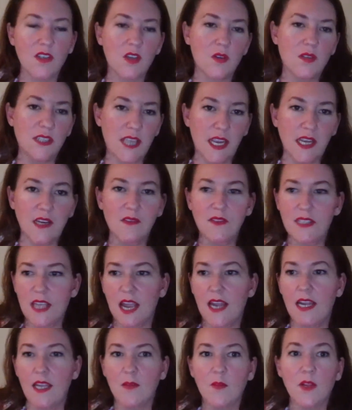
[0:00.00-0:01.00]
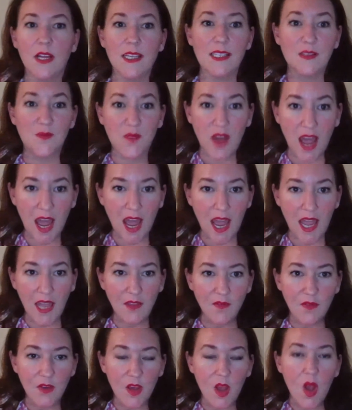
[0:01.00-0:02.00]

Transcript: So date of signing plus five